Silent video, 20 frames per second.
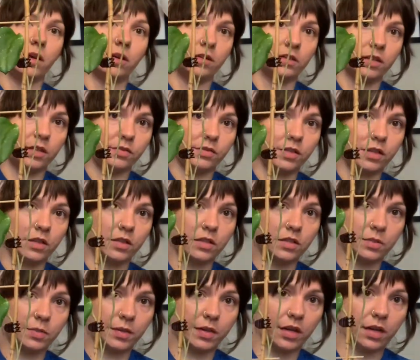lives on this
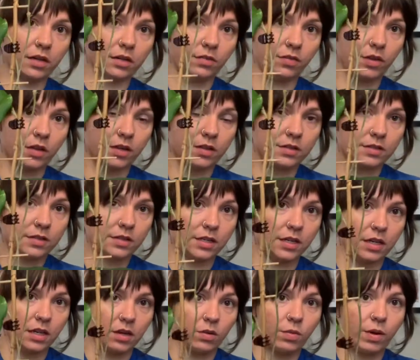plant, if you can see
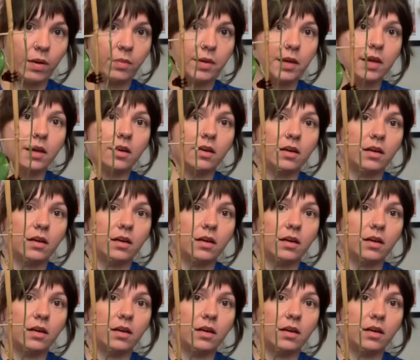any webbing,